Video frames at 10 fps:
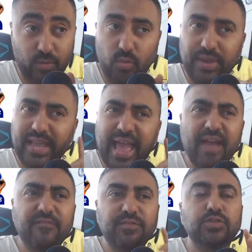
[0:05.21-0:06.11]
We
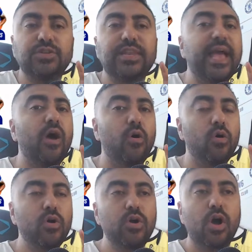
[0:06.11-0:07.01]
have to now
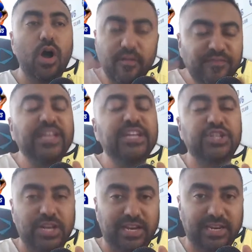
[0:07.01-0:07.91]

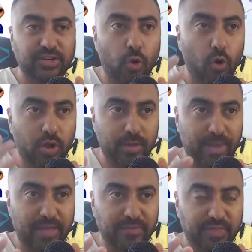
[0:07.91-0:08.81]
officially talk
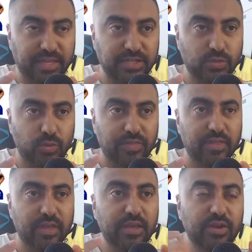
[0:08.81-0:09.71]
about this with
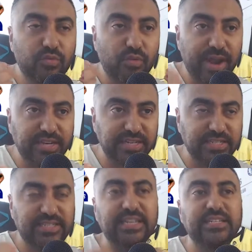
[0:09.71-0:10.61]
greater
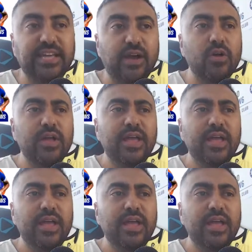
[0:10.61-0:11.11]
detail